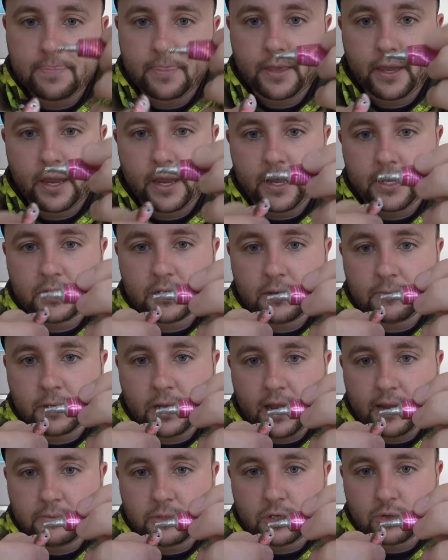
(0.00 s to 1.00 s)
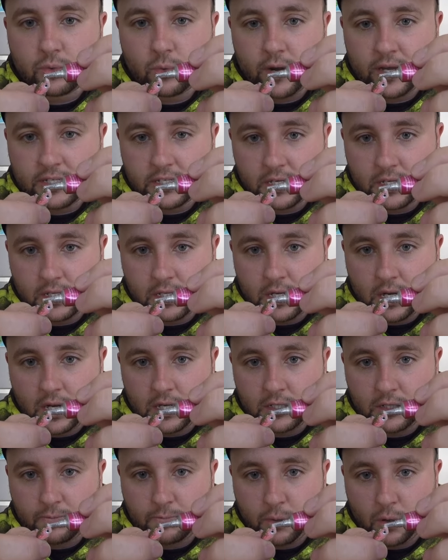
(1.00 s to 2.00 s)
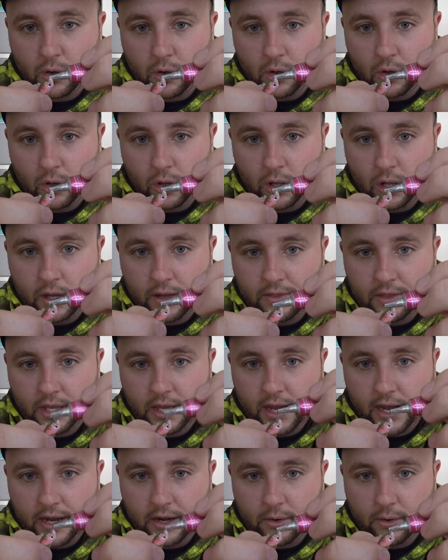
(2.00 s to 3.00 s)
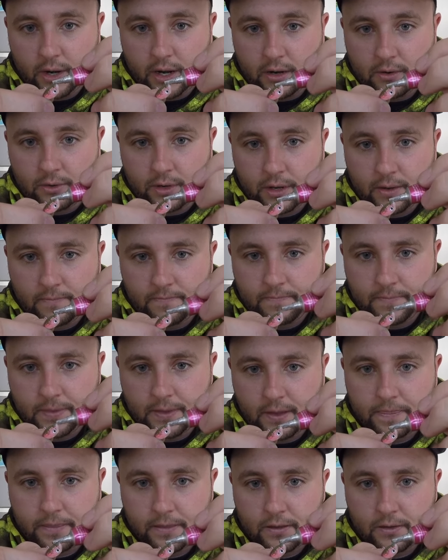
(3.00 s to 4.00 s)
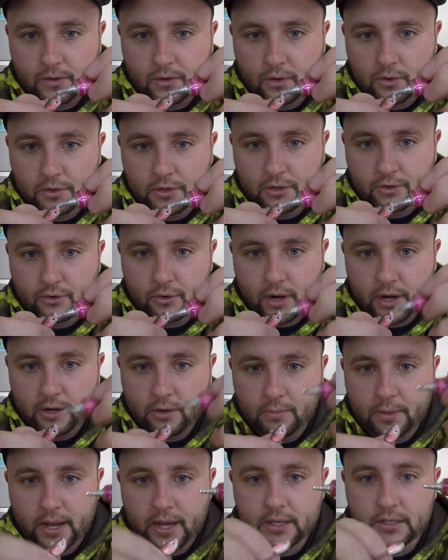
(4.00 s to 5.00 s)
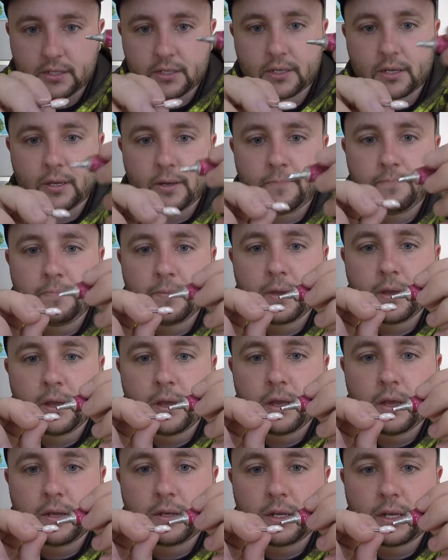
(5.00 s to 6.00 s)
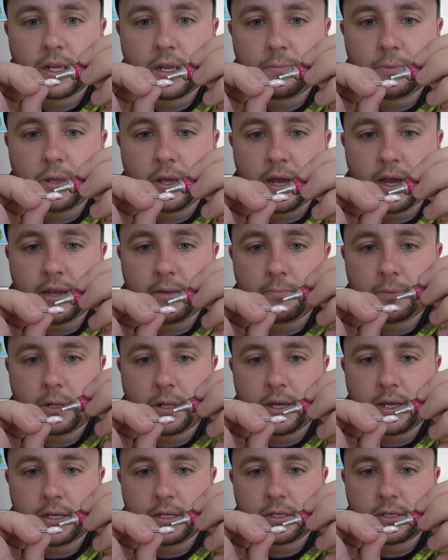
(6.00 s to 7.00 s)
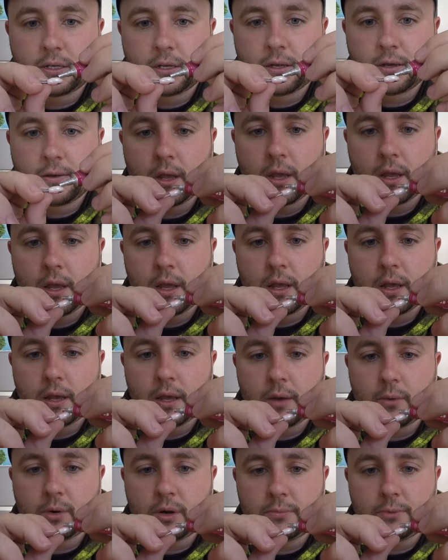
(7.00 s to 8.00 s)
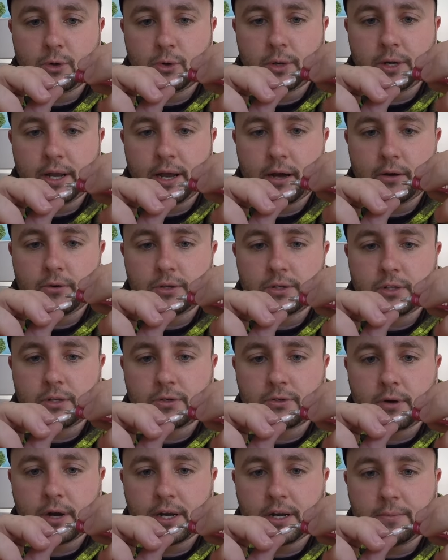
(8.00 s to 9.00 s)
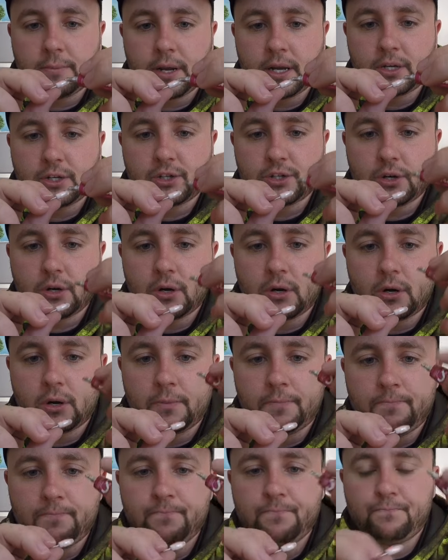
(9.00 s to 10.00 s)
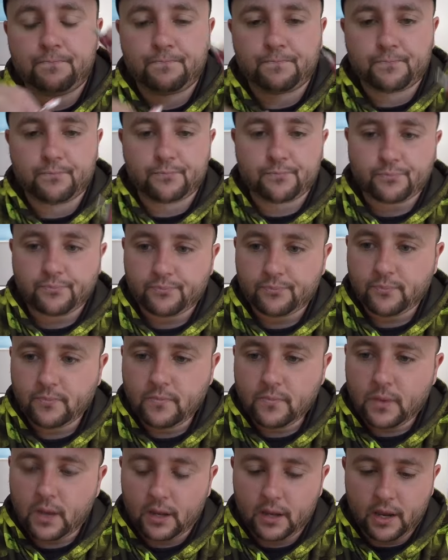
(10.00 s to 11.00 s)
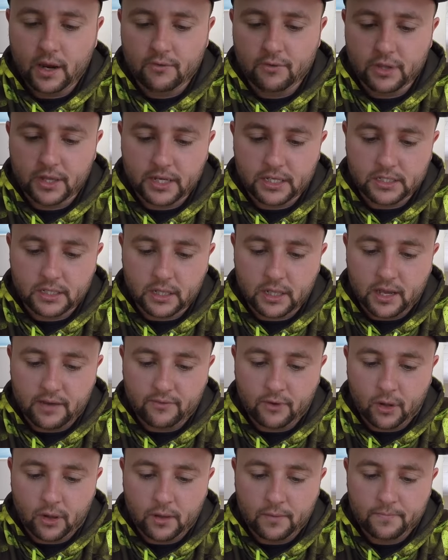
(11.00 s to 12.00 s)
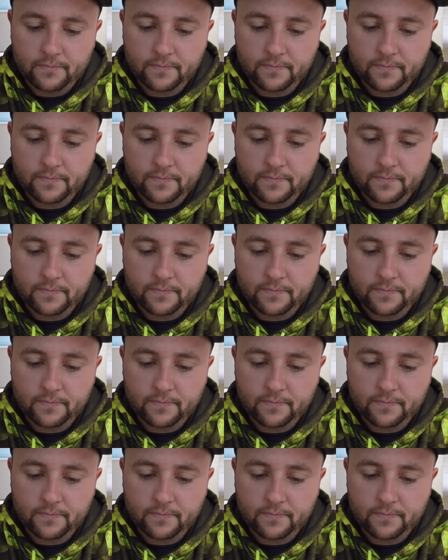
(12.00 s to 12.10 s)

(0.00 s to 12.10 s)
And sometimes this resin does pull the eye around. So you just try your best to keep the eye in place. And what I'm doing now is just trying to make sure everything is level,